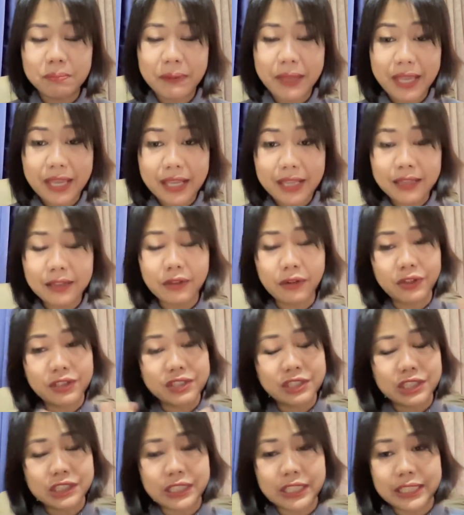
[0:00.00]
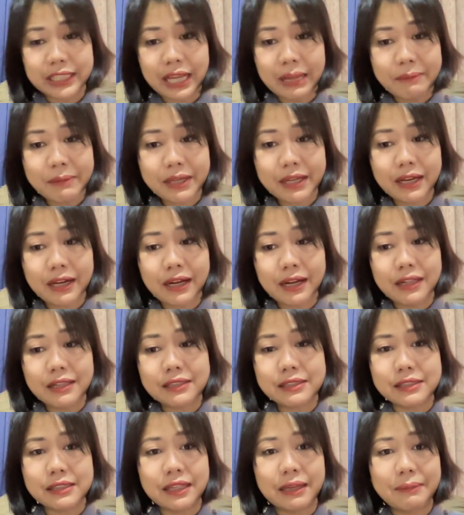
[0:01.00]
paint or certain
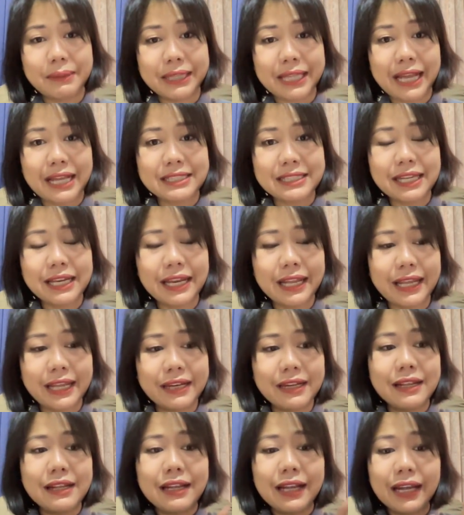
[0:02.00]
chemicals na mataas sa lead,